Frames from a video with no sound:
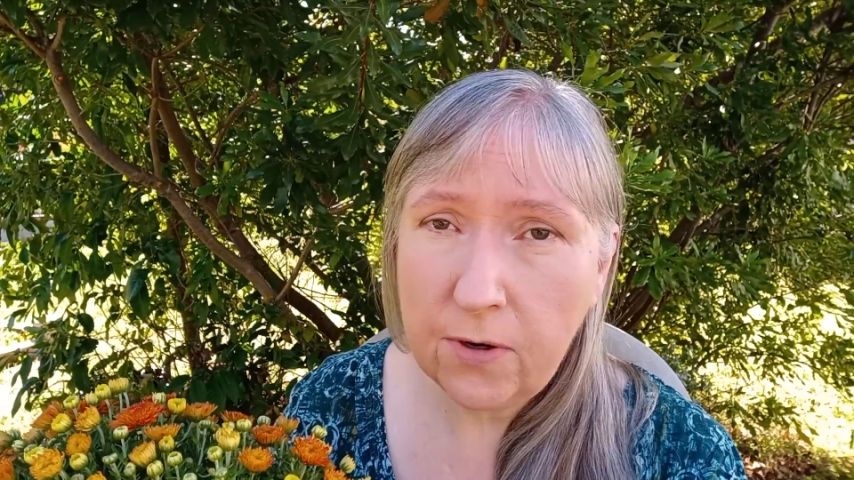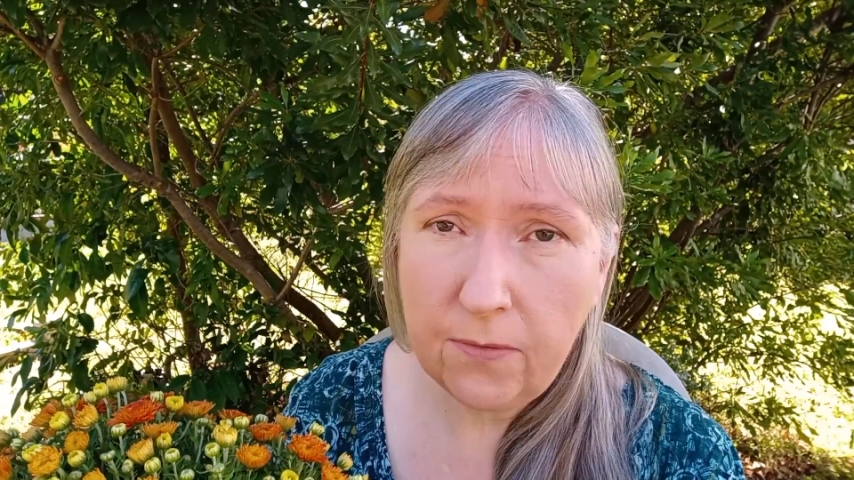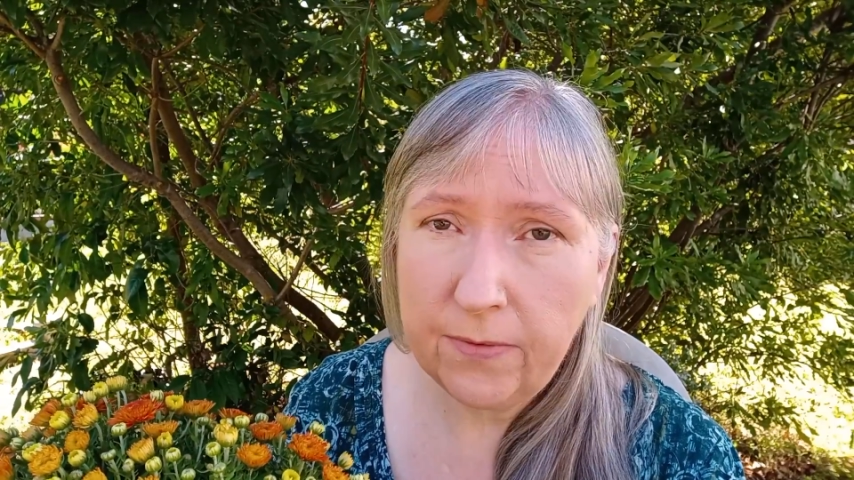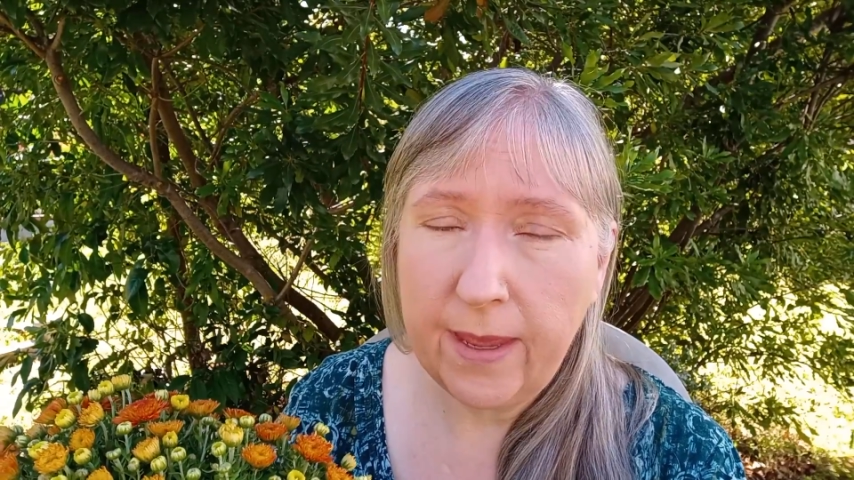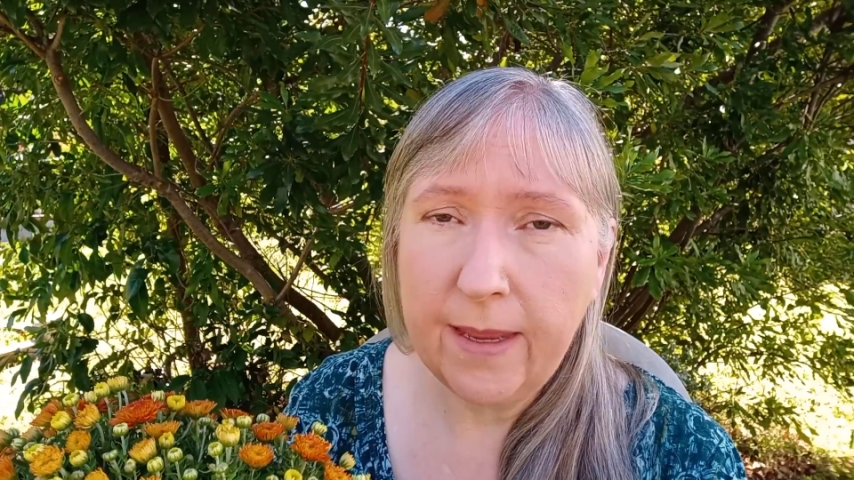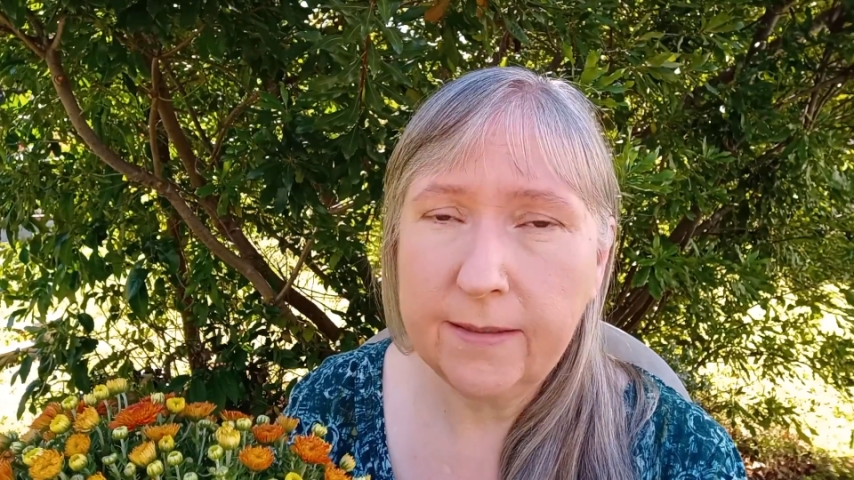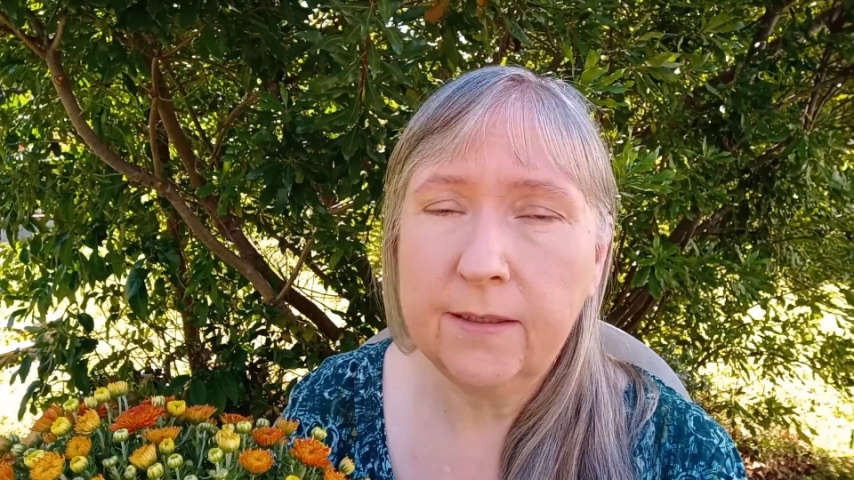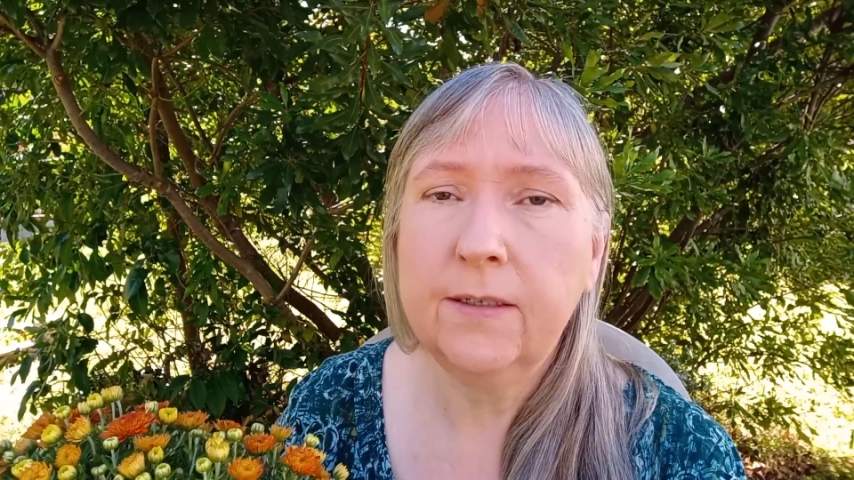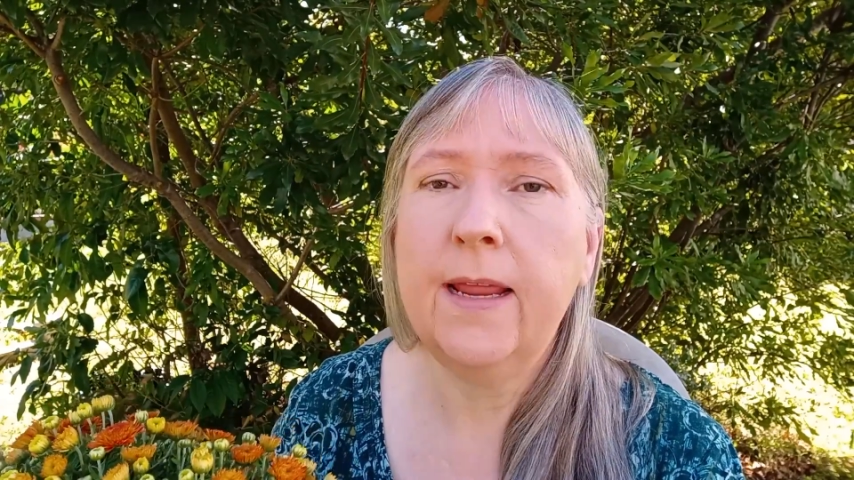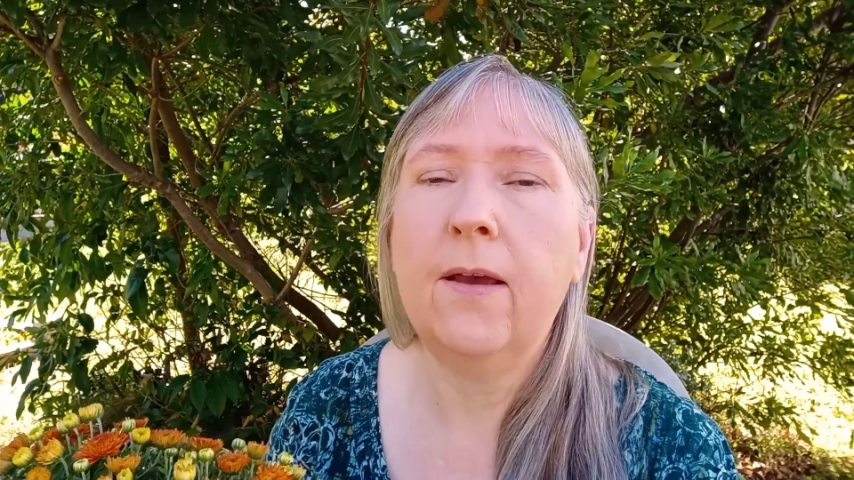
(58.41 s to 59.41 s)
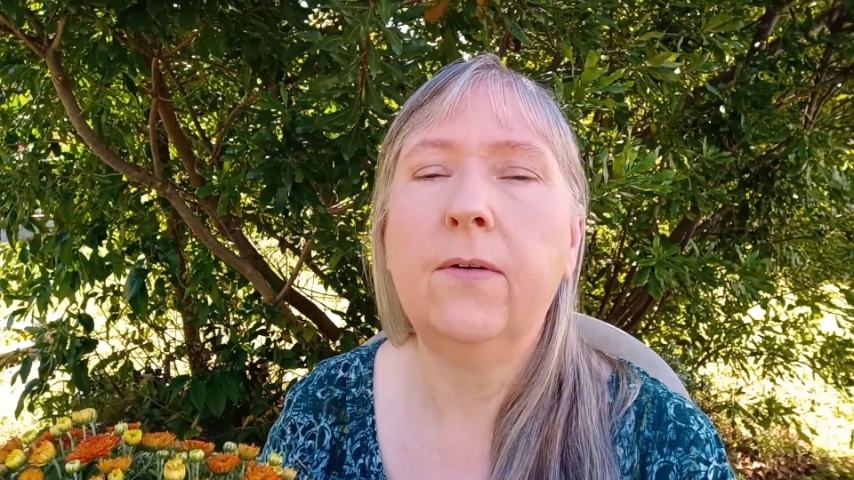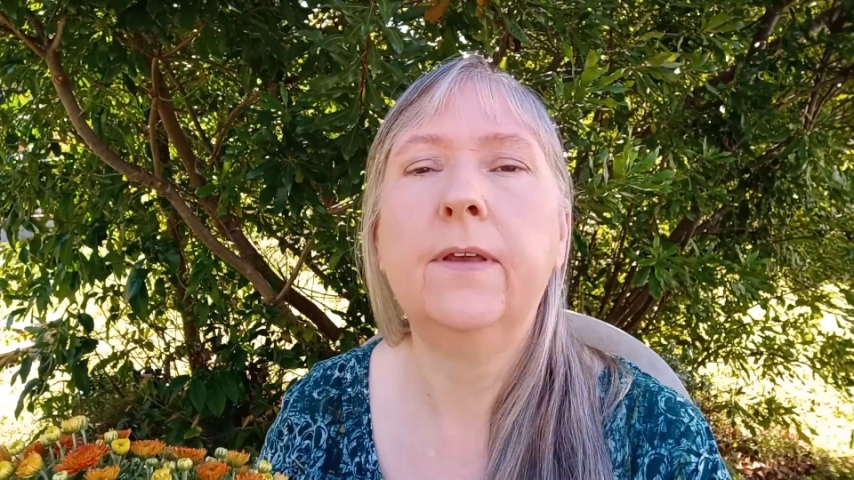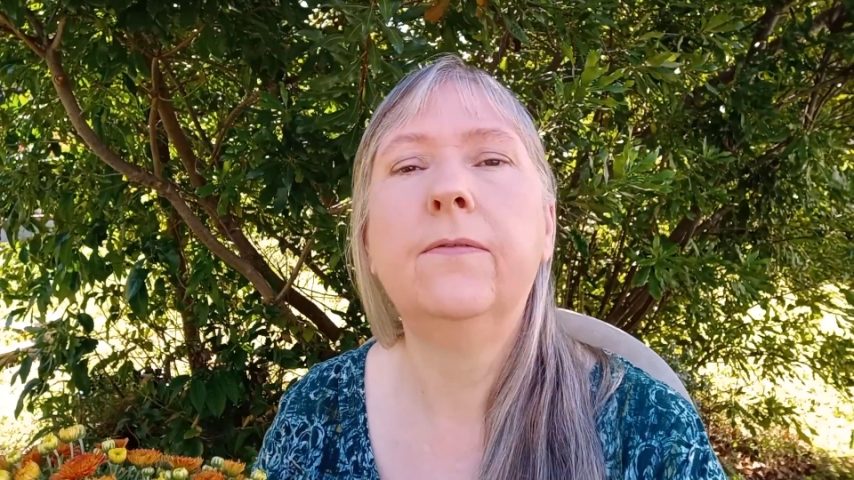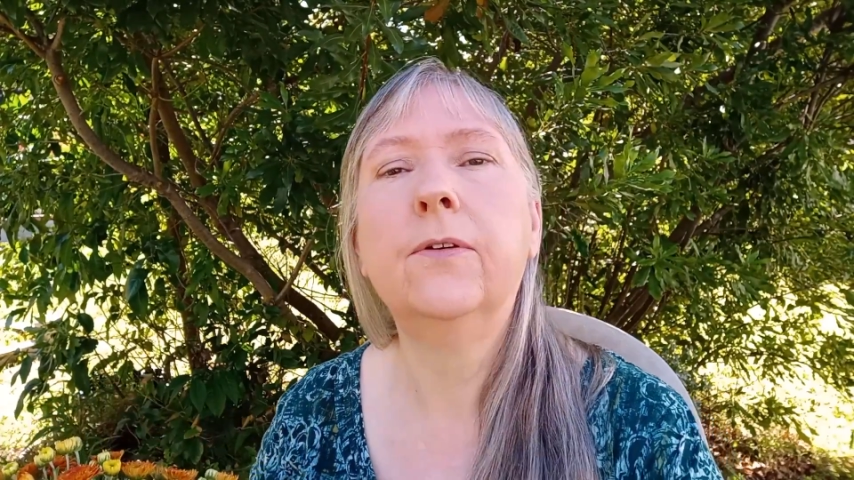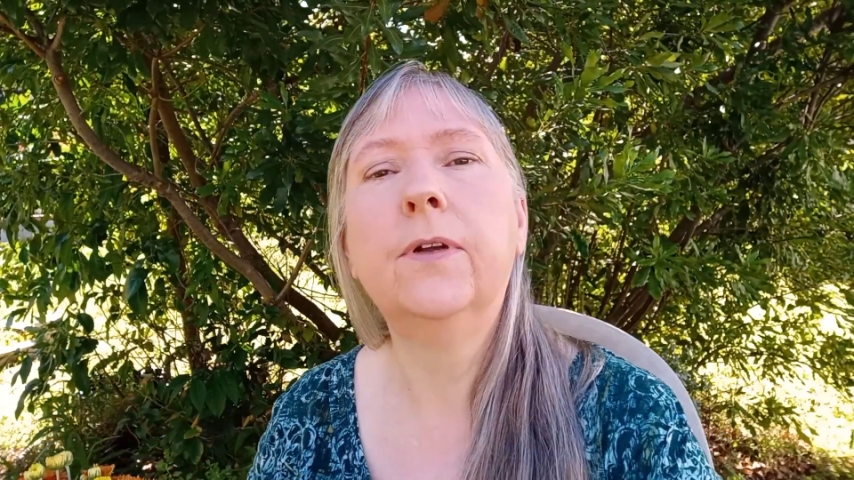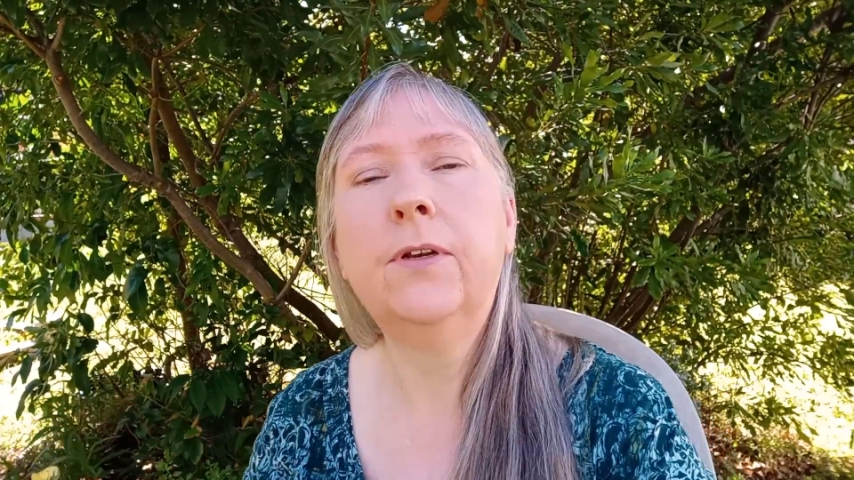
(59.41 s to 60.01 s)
know that. Now, if you're a